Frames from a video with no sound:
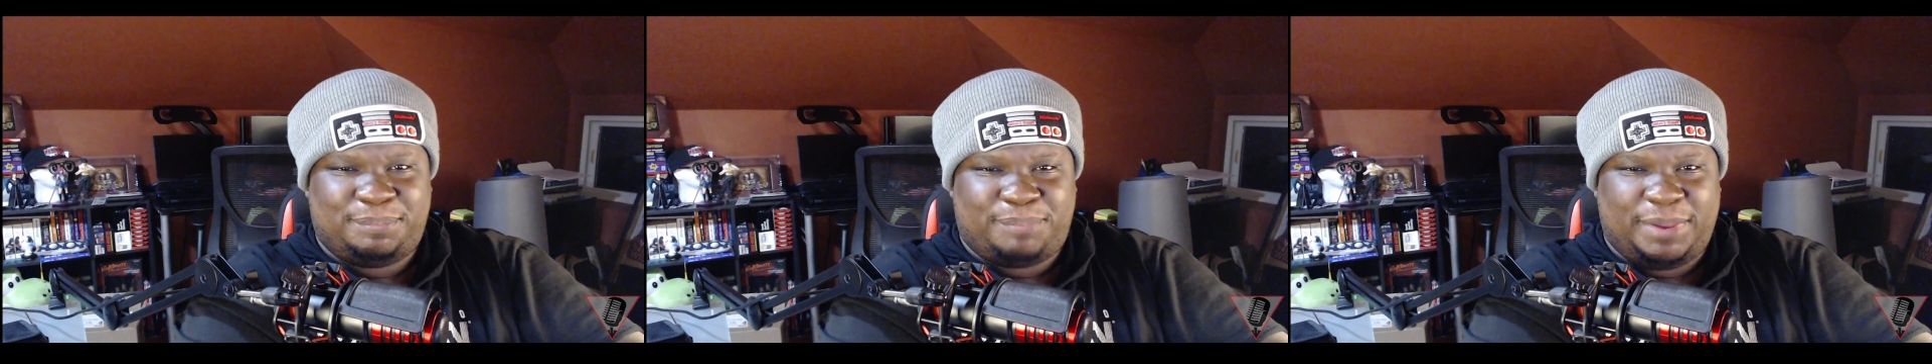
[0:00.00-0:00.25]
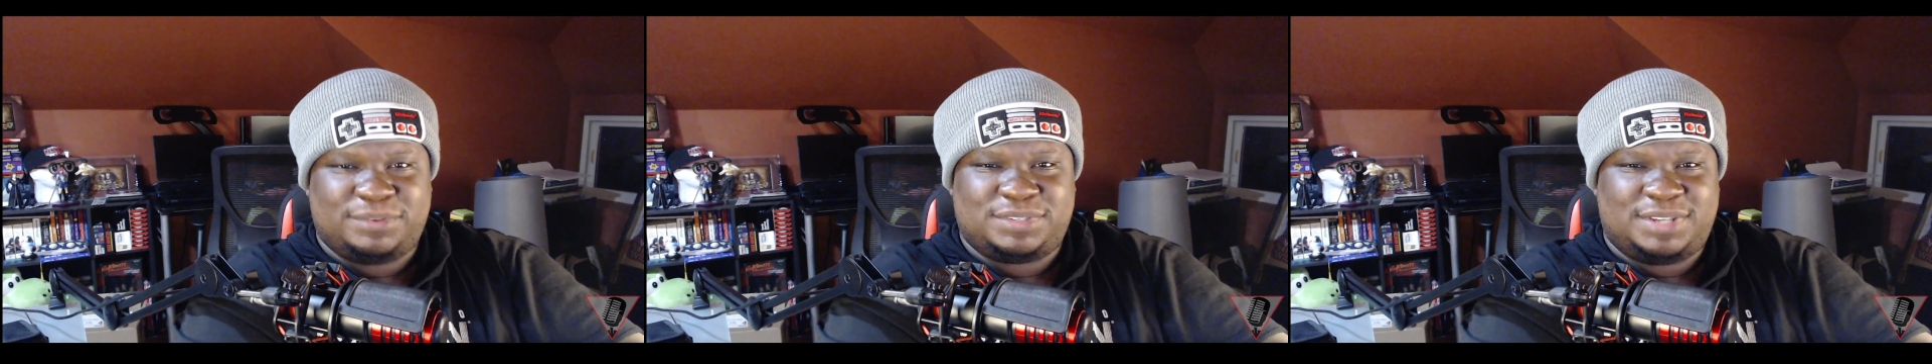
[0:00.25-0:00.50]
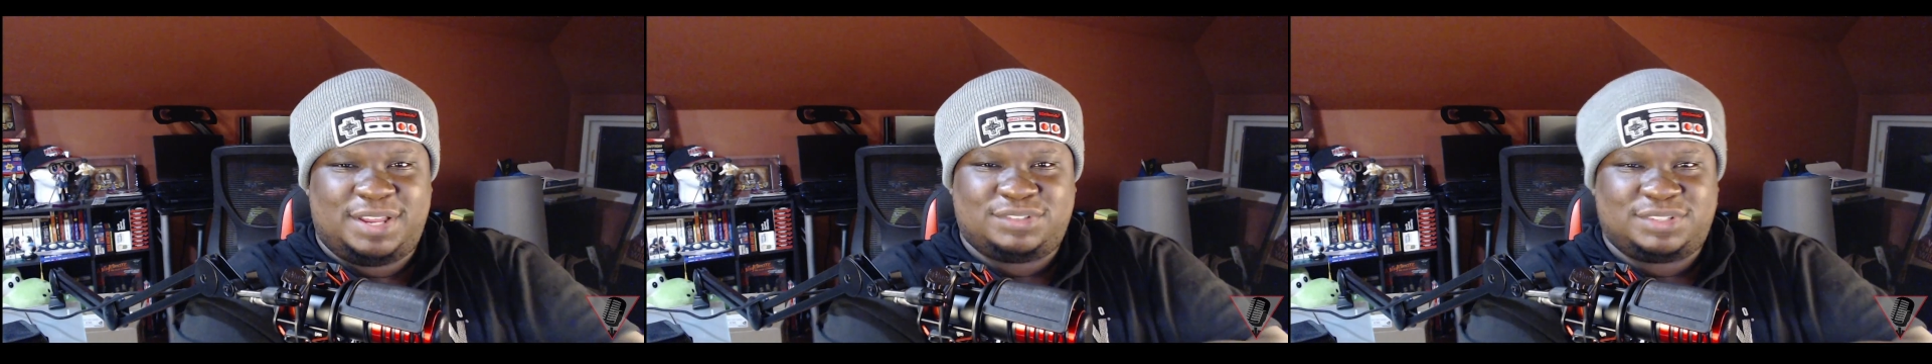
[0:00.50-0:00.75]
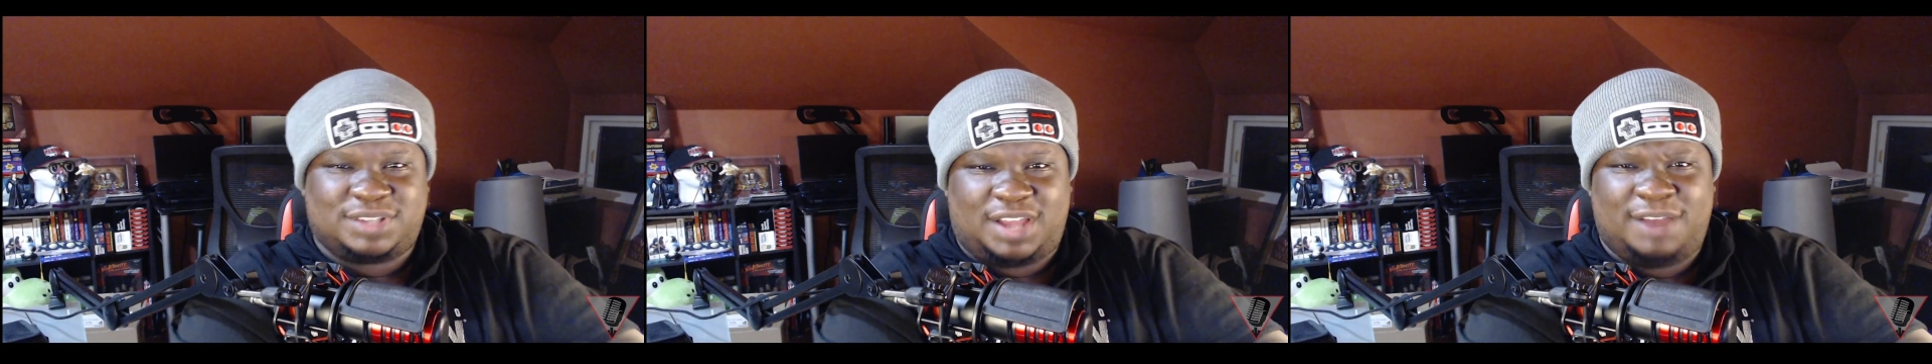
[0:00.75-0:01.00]
parents now
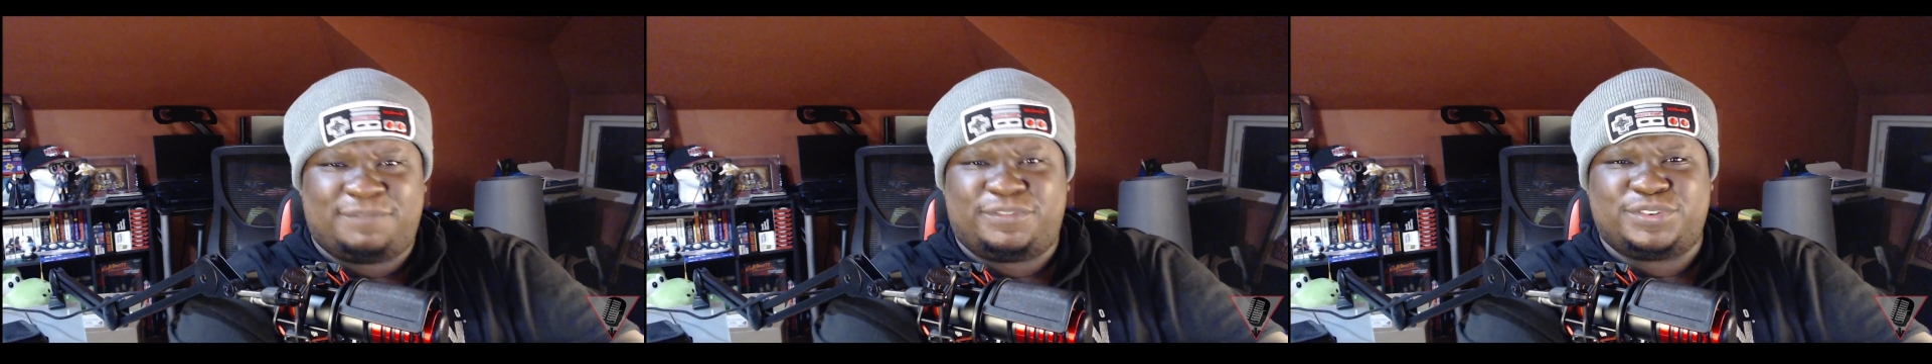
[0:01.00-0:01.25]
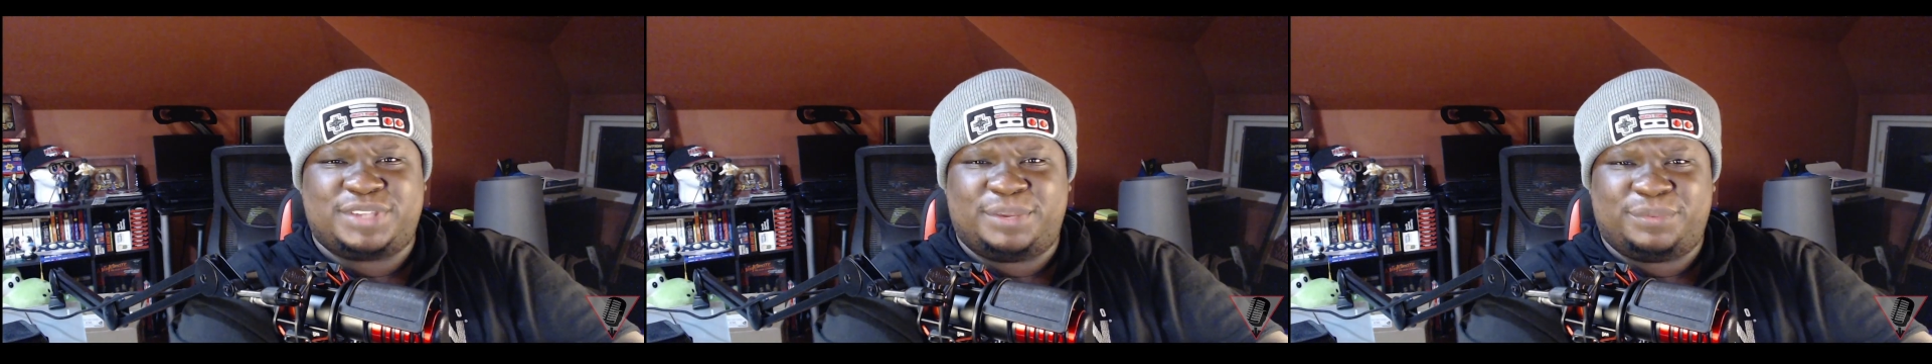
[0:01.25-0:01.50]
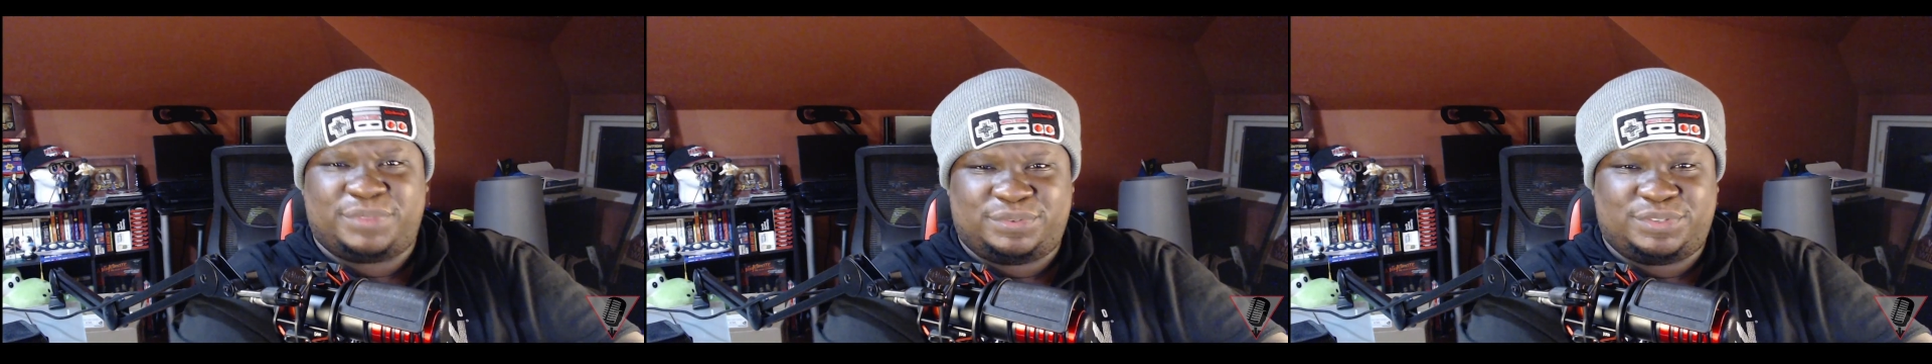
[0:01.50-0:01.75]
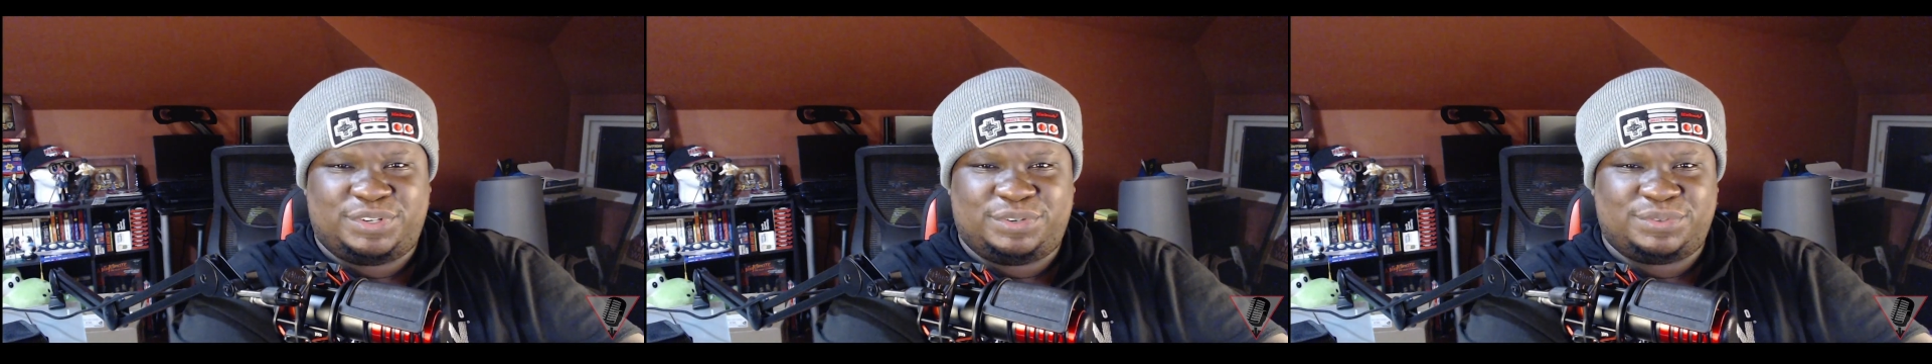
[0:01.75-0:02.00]
just conversate with their
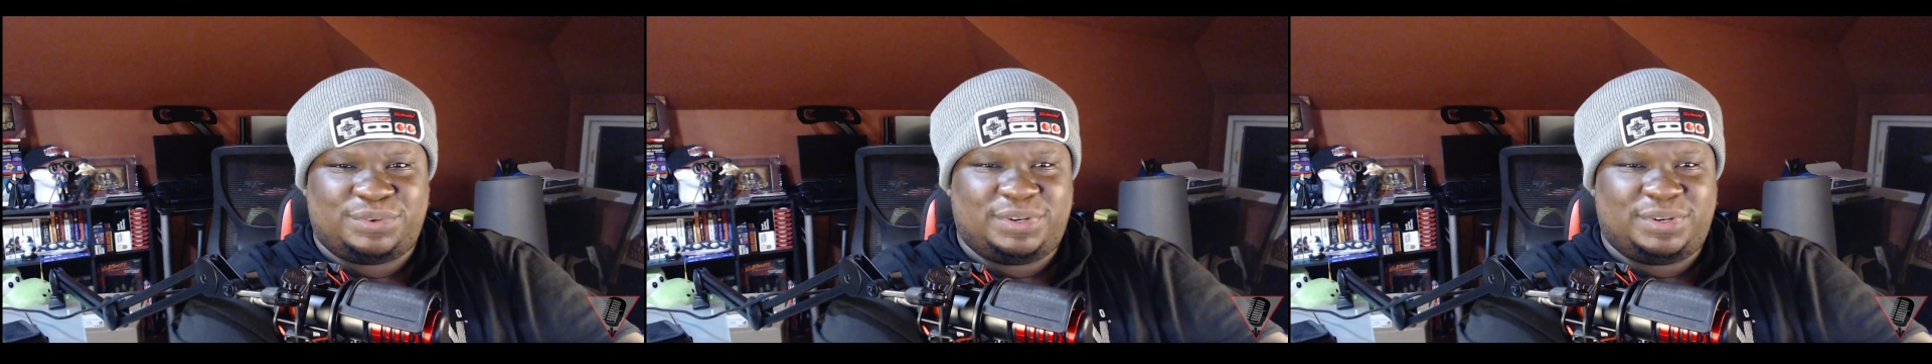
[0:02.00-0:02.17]
children.